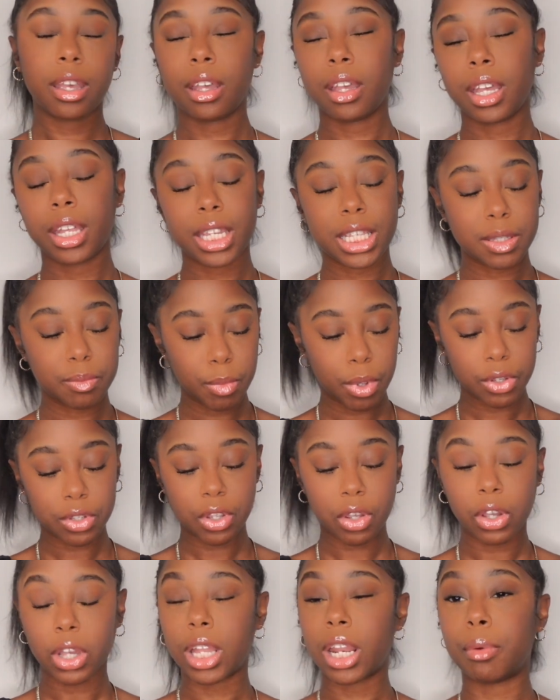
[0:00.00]
And it smells
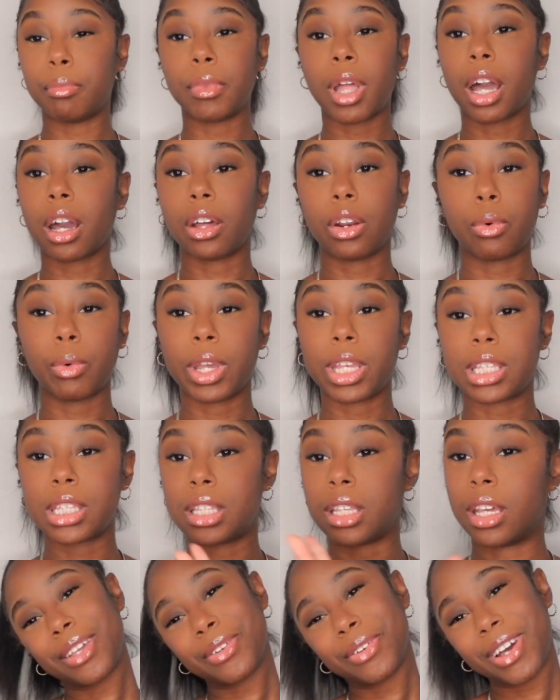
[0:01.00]
so good. I'm not gonna
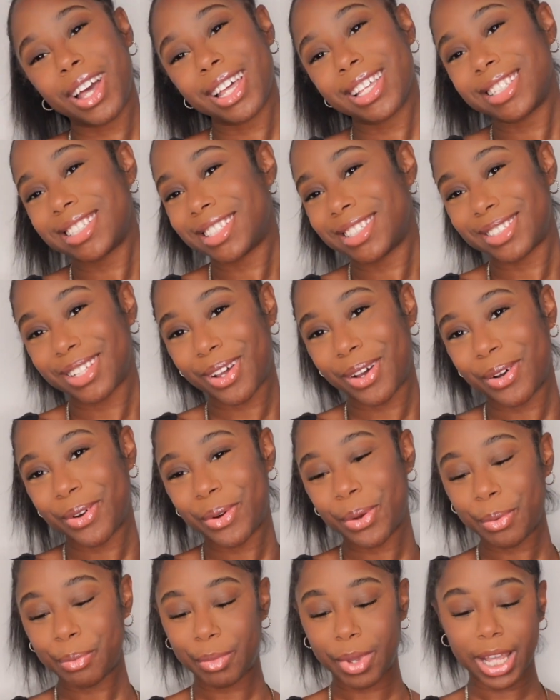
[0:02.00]
waste it. Thank you guys
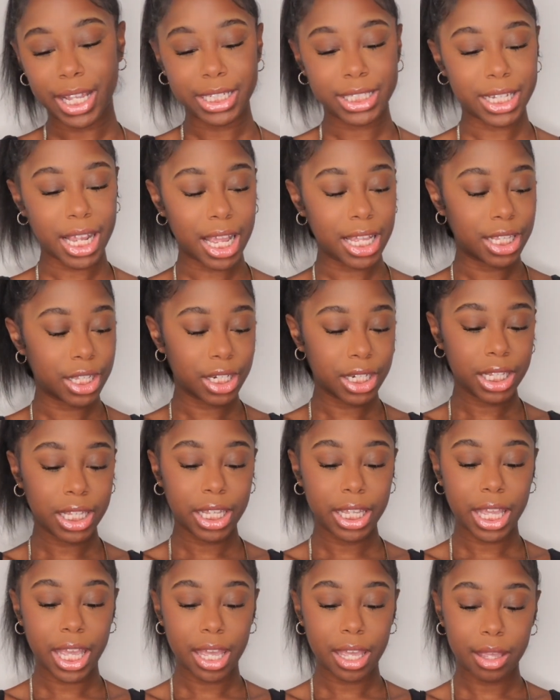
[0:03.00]
so much. I
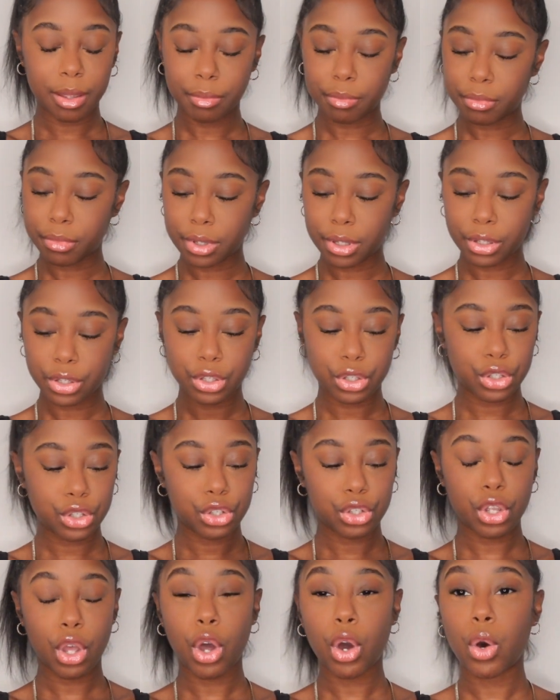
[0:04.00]
literally am
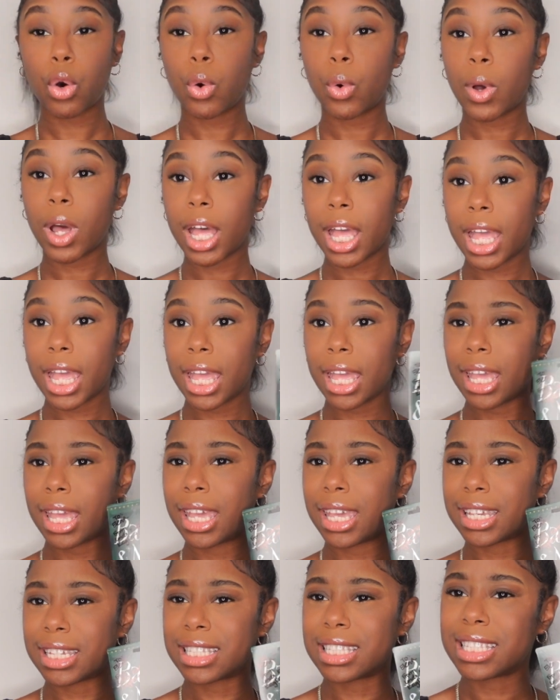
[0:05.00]
so
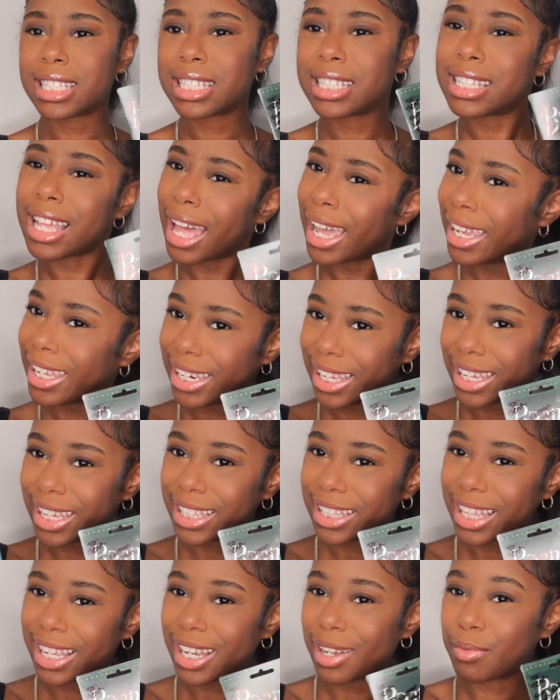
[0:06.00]

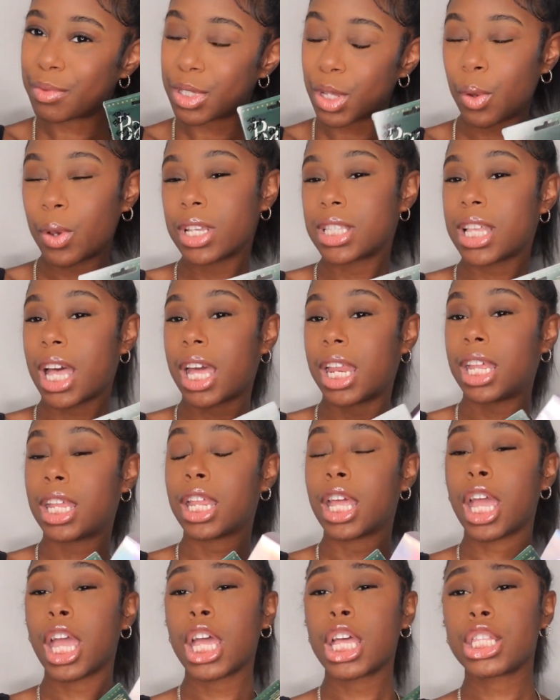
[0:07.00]
excited. Like, I'm so
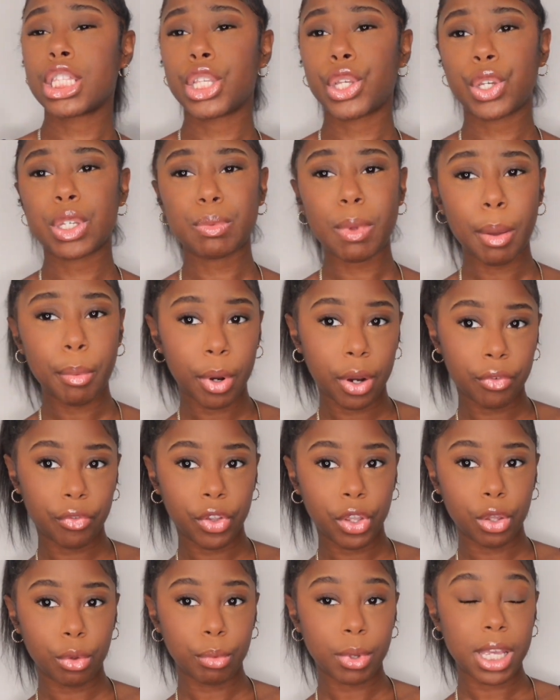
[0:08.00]
excited to use my
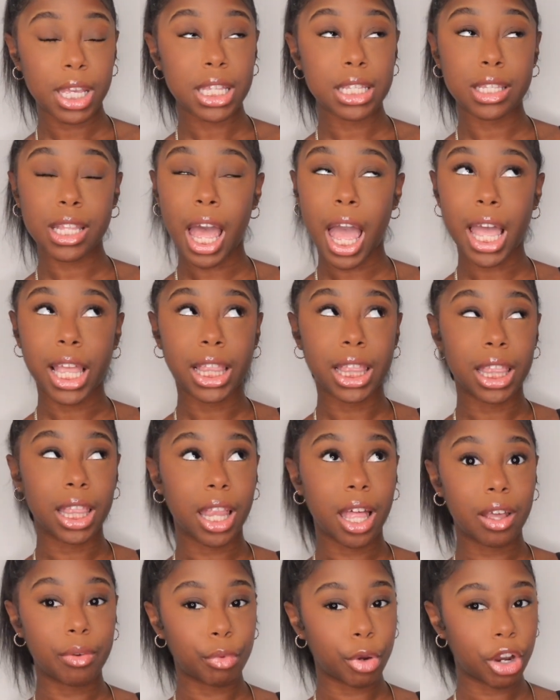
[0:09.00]
perfume because I
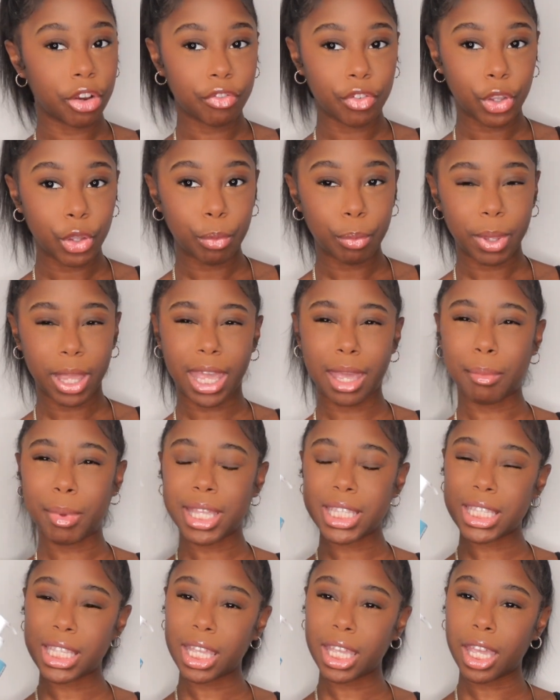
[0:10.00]
love perfume and
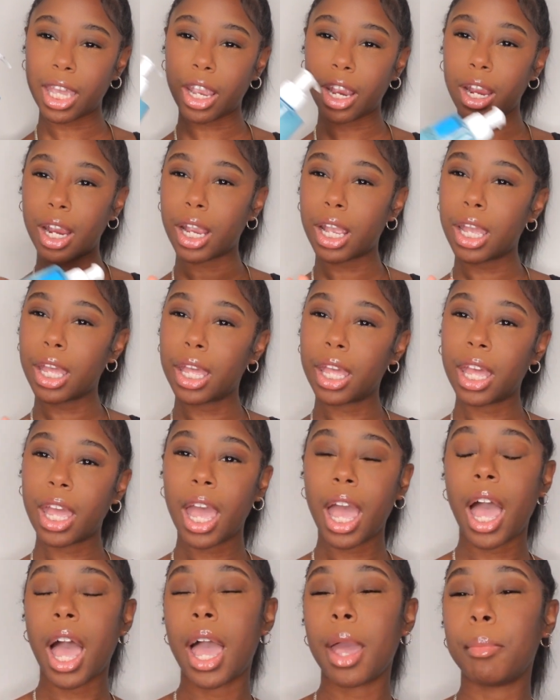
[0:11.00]
my skincare.
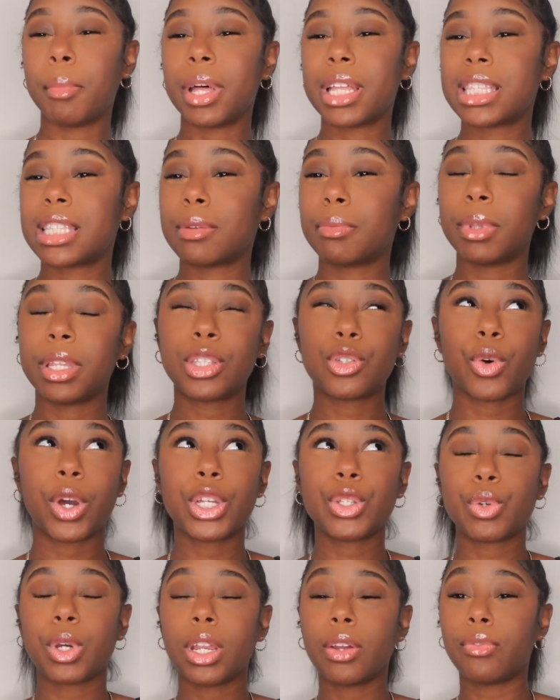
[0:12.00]
I'm about to be
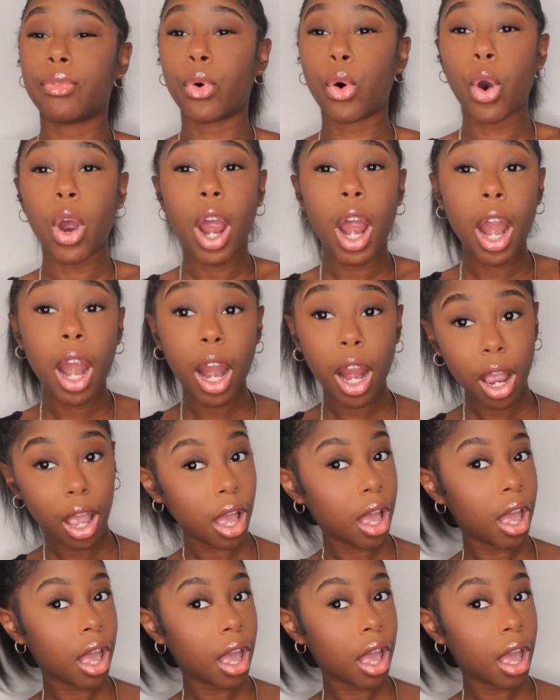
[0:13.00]
2024.